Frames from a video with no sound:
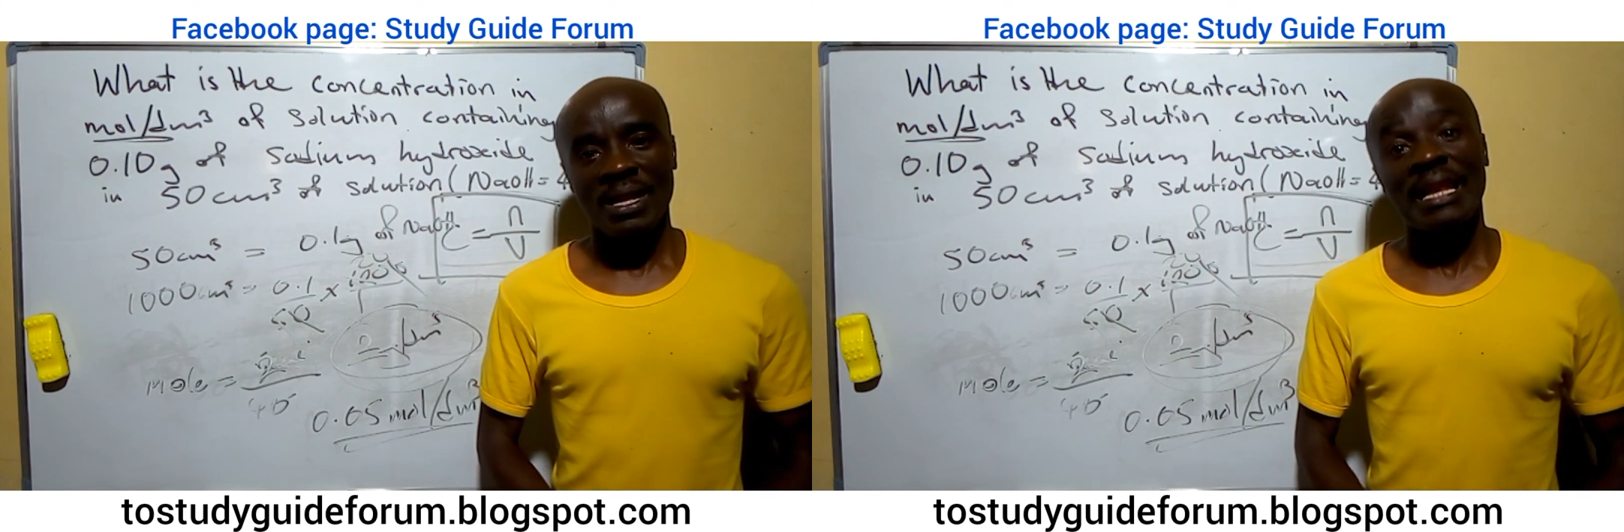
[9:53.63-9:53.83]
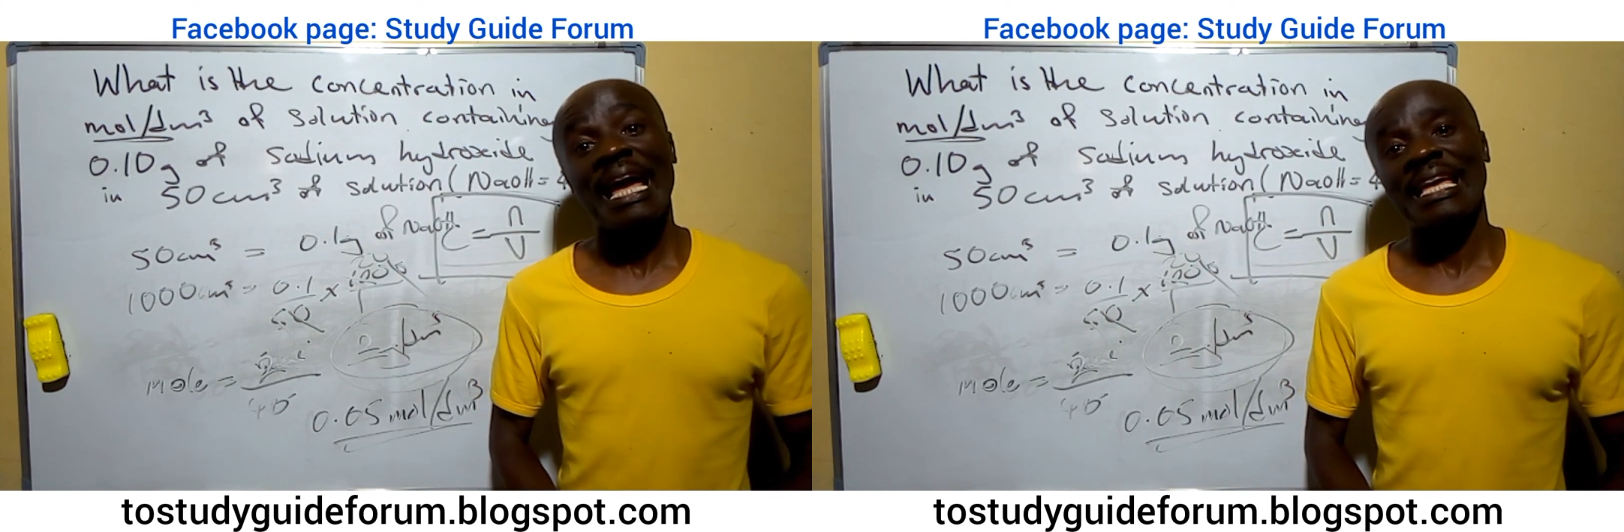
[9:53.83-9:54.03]

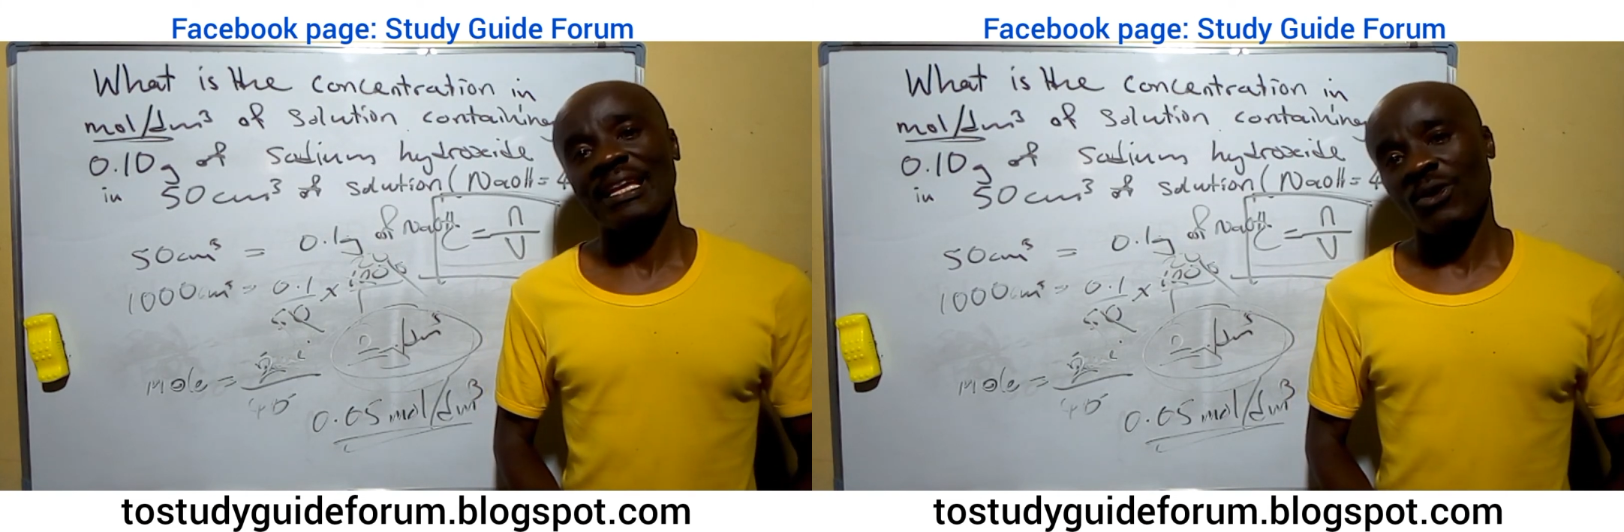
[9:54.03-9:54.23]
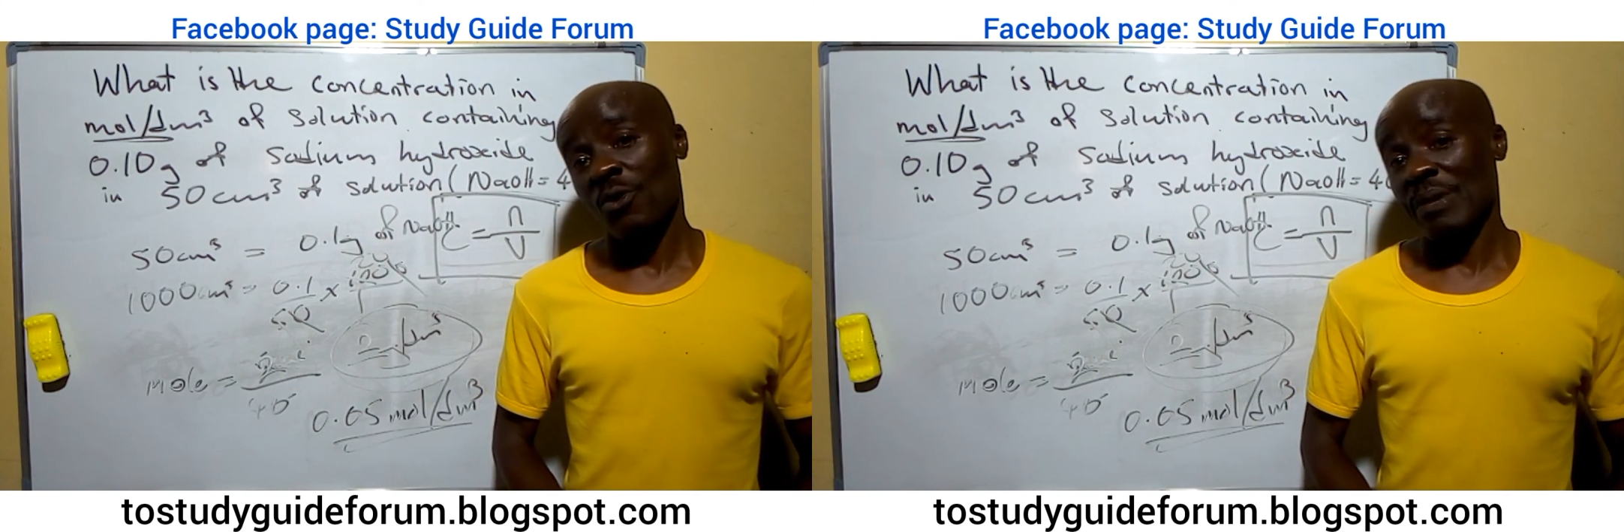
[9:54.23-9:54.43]
like,
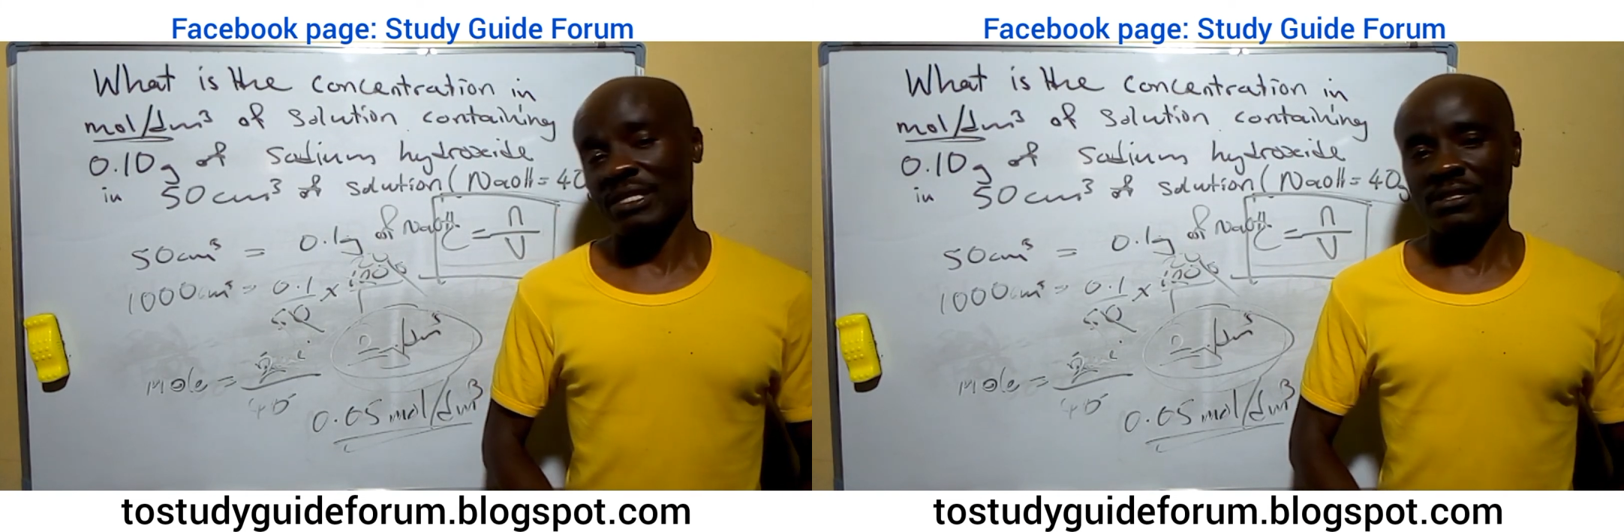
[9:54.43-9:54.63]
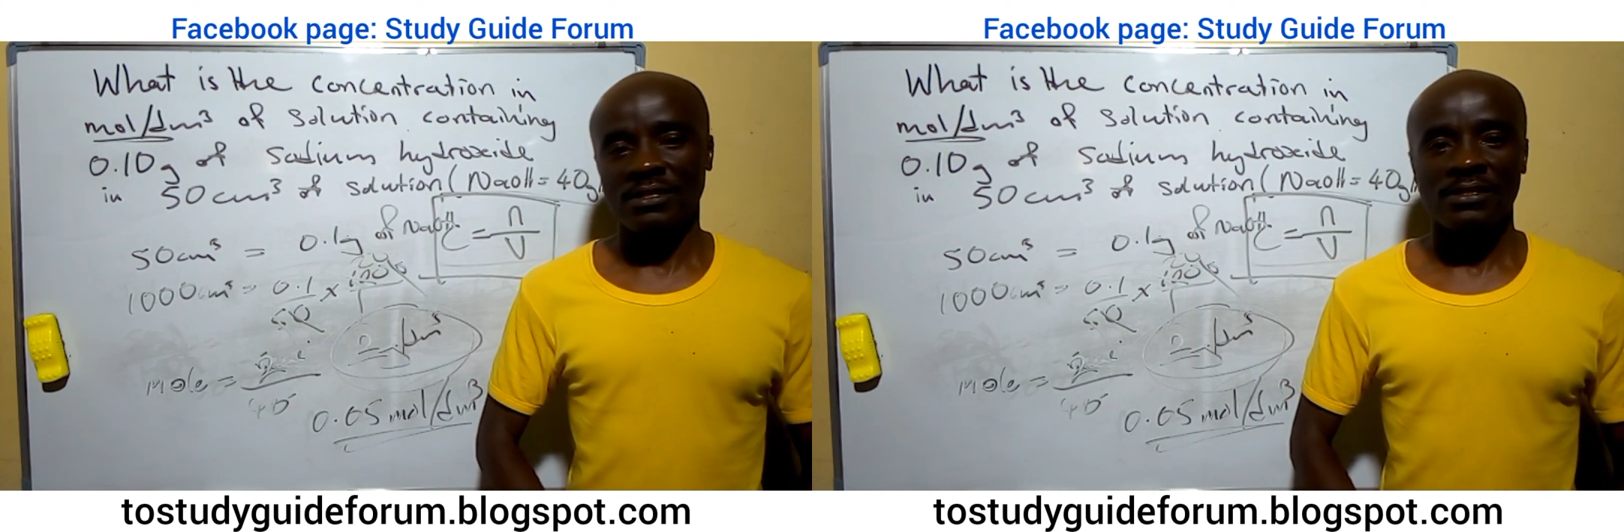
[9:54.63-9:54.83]

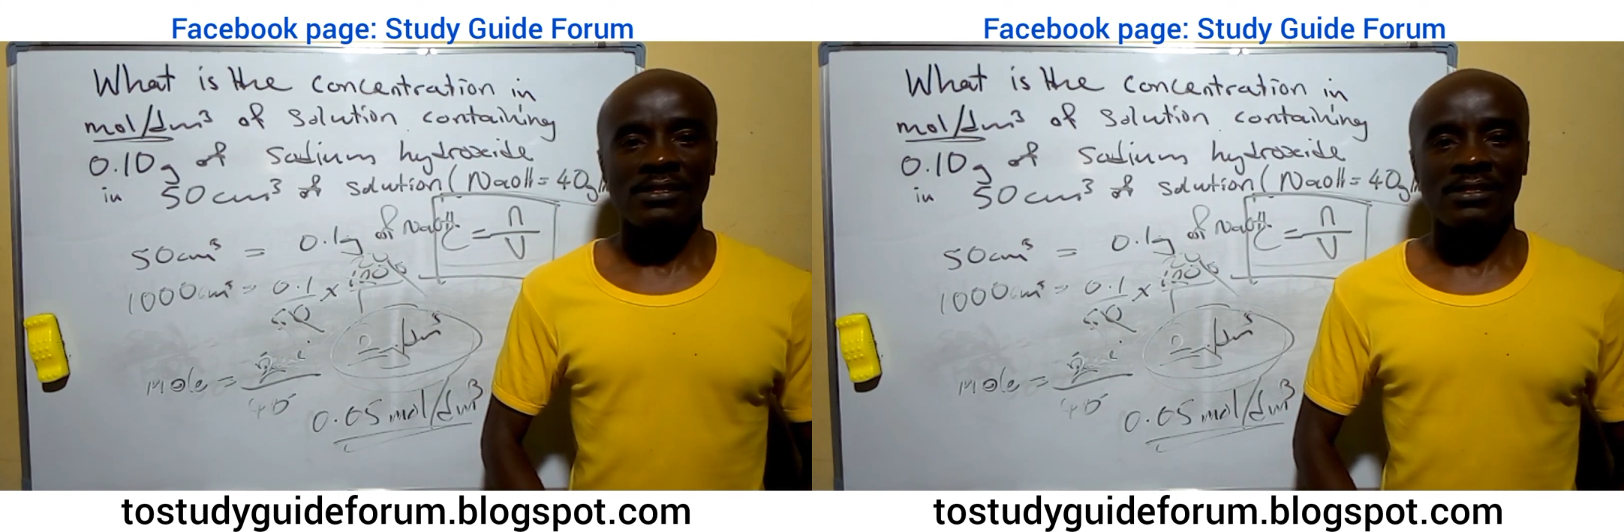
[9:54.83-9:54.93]
comments.